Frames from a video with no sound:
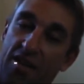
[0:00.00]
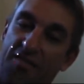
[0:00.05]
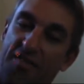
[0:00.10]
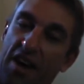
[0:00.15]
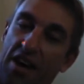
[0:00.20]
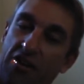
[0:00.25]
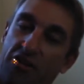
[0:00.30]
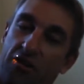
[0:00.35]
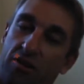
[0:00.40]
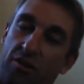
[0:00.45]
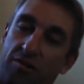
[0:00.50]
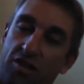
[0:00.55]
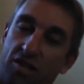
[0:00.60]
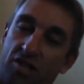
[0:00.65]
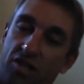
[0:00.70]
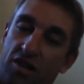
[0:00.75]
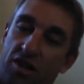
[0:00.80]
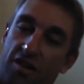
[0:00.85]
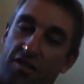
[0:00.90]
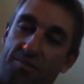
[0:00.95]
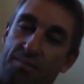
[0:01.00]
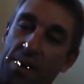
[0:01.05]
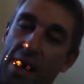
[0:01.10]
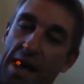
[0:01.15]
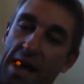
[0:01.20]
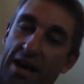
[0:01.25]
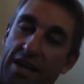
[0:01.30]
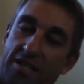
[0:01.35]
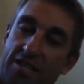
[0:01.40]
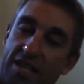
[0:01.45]
Federal Reserve
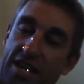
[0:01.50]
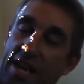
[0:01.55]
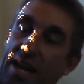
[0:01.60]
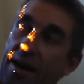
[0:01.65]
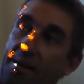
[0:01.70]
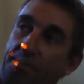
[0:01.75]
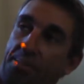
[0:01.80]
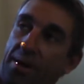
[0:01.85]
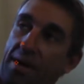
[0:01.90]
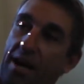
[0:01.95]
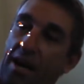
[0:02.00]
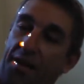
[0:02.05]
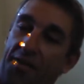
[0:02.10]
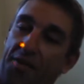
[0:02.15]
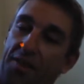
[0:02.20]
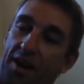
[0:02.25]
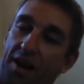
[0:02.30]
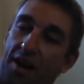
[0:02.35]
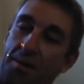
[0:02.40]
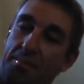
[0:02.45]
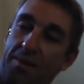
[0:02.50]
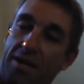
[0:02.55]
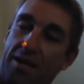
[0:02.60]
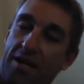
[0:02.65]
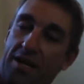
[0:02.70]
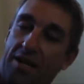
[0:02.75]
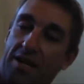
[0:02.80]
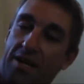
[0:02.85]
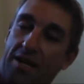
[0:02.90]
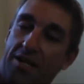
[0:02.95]
banks camping out there
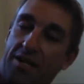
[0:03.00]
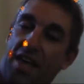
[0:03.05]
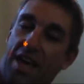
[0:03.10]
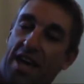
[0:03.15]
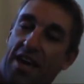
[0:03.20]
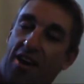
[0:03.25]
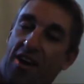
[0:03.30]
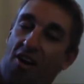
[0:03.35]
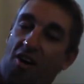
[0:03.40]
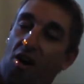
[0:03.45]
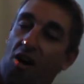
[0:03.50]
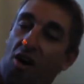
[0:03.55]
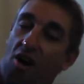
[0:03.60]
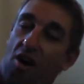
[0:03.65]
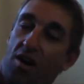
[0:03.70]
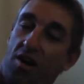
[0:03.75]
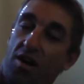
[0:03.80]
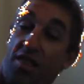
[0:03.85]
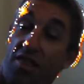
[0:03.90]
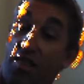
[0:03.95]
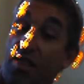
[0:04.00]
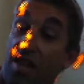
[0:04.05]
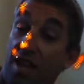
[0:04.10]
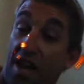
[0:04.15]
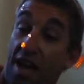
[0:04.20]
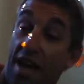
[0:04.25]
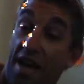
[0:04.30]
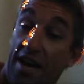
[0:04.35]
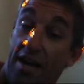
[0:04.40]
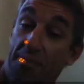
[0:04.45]
because they are the
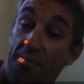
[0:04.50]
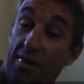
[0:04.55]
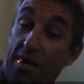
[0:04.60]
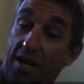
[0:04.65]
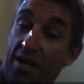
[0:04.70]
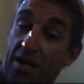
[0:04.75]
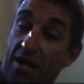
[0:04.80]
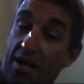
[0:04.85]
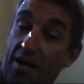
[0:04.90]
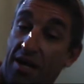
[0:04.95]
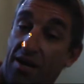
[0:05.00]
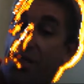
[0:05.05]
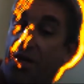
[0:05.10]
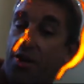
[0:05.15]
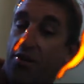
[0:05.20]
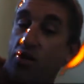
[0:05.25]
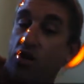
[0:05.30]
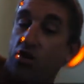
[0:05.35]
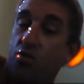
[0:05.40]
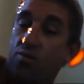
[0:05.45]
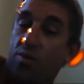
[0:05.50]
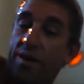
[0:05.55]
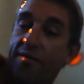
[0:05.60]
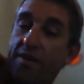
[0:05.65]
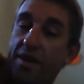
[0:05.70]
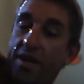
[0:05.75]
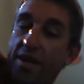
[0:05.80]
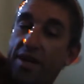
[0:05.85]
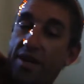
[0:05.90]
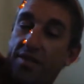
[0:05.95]
enemy with their
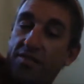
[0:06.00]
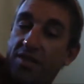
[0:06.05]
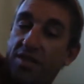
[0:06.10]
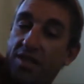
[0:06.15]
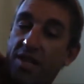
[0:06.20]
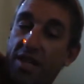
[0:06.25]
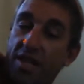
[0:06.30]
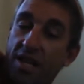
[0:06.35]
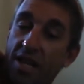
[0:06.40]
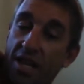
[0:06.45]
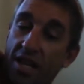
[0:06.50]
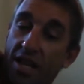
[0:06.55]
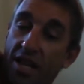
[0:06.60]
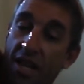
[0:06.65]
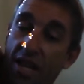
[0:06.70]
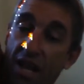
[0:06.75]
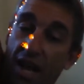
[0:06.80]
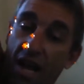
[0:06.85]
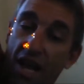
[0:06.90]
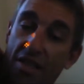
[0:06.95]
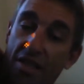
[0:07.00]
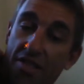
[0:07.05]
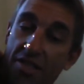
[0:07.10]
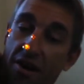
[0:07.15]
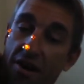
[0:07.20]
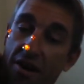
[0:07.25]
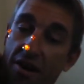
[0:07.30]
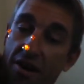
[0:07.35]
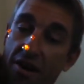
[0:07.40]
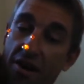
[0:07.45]
derivatives and
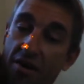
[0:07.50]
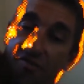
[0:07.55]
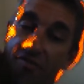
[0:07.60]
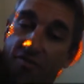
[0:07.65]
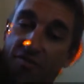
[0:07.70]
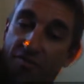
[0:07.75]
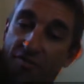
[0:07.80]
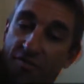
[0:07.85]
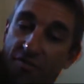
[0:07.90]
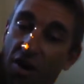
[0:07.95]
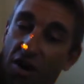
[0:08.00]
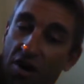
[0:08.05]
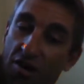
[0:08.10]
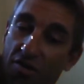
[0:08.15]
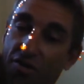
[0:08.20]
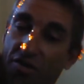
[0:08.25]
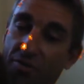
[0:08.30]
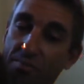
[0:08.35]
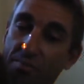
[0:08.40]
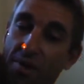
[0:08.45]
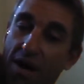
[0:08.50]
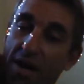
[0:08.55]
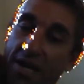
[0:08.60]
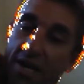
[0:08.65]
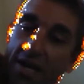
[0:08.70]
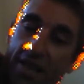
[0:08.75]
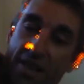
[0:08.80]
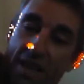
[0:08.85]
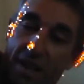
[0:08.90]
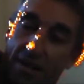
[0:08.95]
their false
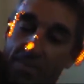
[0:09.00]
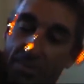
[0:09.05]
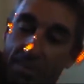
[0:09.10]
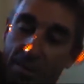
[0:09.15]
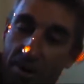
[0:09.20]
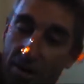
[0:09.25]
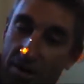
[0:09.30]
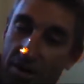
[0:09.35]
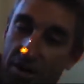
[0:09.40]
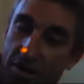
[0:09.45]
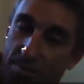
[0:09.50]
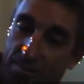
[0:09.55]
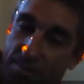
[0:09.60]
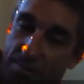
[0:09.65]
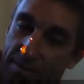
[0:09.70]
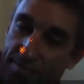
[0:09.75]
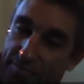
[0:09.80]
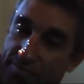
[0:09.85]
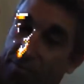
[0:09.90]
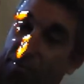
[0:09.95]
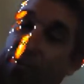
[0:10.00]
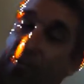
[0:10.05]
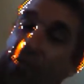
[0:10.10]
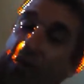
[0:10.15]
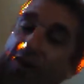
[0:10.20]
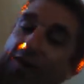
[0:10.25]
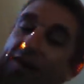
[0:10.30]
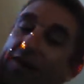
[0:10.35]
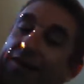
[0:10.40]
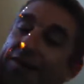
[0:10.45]
money they produce, but
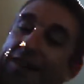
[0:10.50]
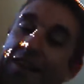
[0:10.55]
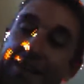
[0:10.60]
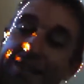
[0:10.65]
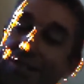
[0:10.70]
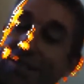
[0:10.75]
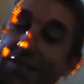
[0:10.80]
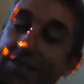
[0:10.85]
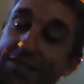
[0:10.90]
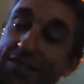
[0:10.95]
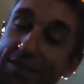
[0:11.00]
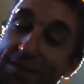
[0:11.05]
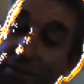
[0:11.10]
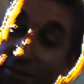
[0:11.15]
fuck, that's just